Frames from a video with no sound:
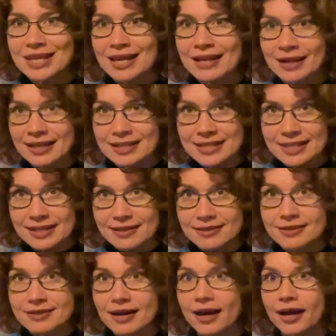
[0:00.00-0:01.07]
and
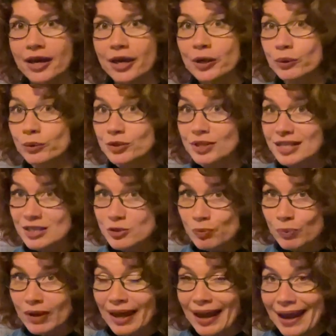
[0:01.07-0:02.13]
ideas I could
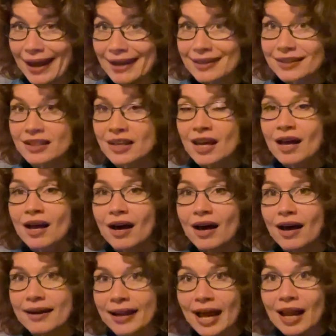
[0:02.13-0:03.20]
explain
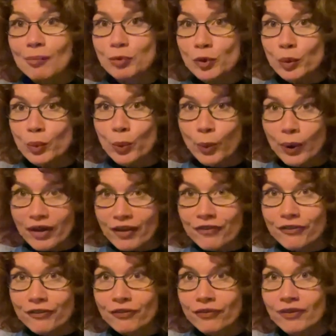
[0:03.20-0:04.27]
and help you with
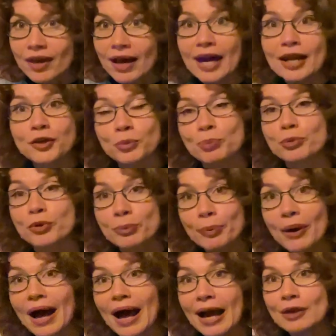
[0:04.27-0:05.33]
and to
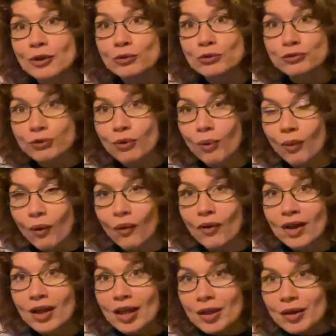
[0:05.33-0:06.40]
prepare you for
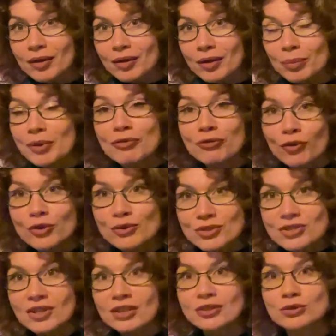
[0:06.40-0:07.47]
before you
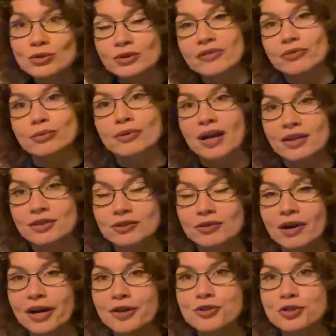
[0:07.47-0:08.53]
start to write
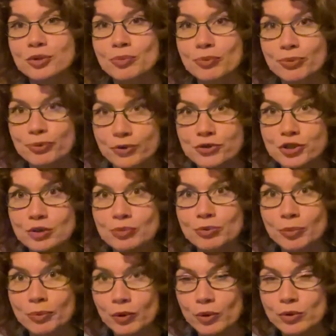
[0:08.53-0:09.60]
your actual project
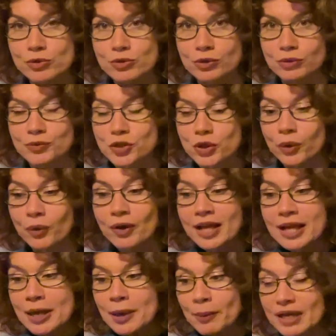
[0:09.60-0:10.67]
proposal. So
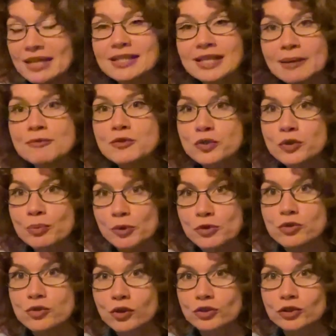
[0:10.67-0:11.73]
when it comes to
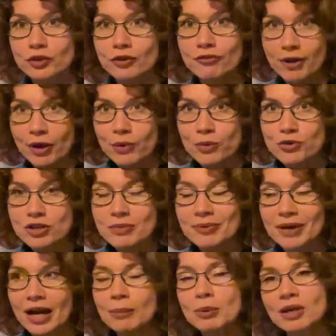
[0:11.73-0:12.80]
postdoctoral fellowship,
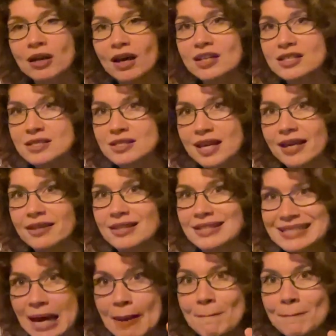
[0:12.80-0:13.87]
I would like to take the
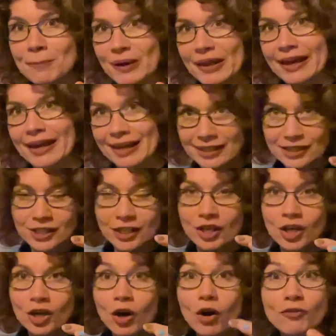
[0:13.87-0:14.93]
template
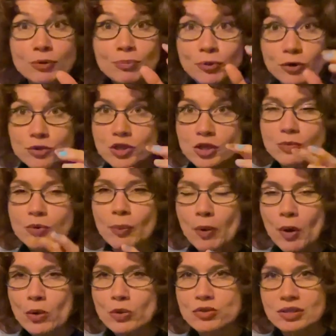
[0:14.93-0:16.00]
of the project
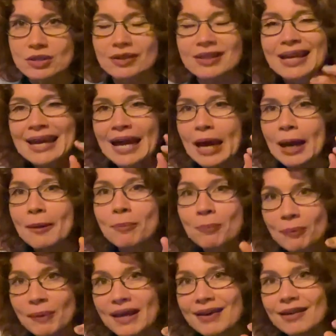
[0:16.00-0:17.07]
proposal and
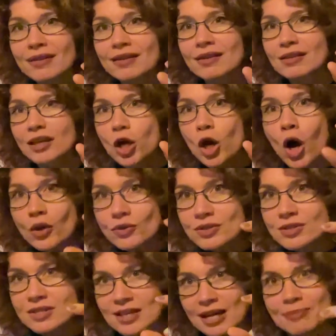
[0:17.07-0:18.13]
pick the
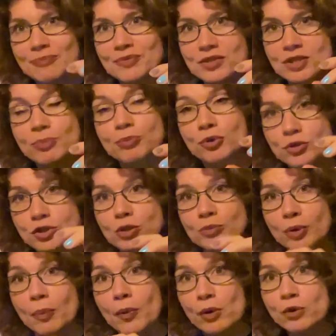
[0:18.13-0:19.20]
concepts the project
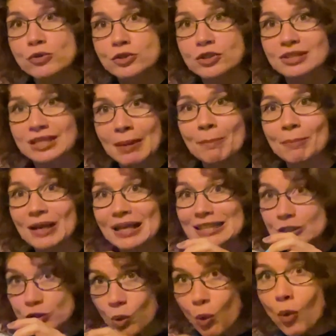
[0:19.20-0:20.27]
proposal
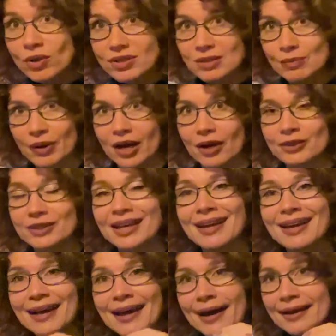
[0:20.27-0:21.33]
template talks about,
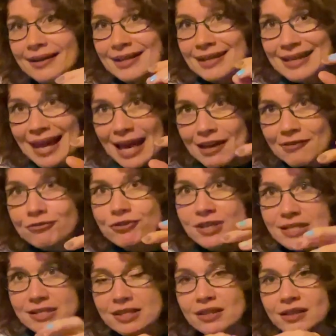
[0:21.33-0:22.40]
and in every
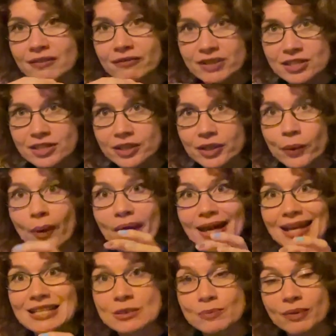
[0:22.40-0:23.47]
single video
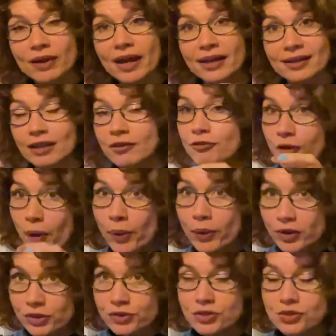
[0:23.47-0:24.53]
explain and
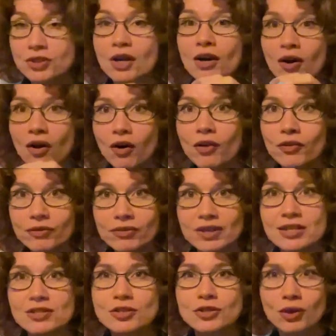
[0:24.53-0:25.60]
focus on
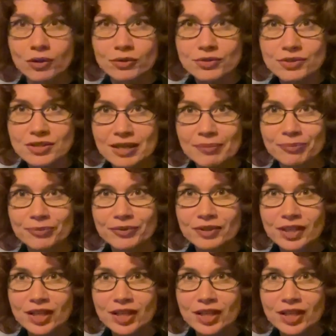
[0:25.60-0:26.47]
this concept.